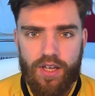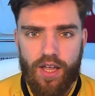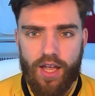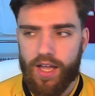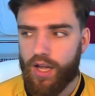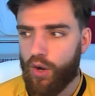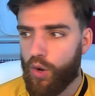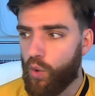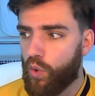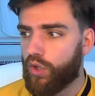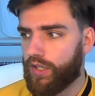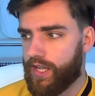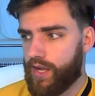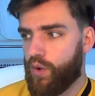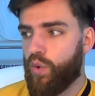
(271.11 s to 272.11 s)

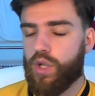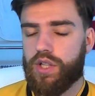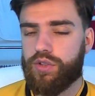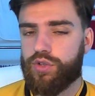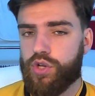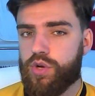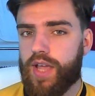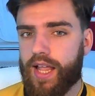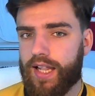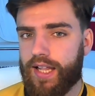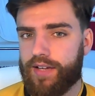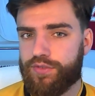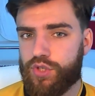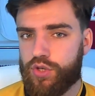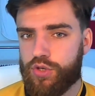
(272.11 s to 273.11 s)
all New Cal
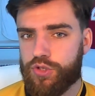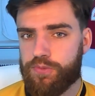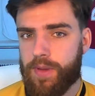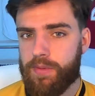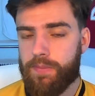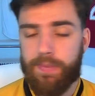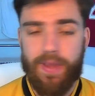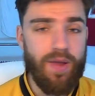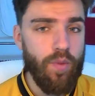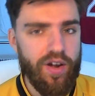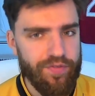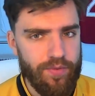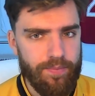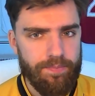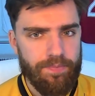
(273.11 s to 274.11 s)
have to do is maybe beat one
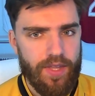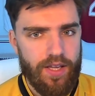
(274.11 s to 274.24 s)
of them,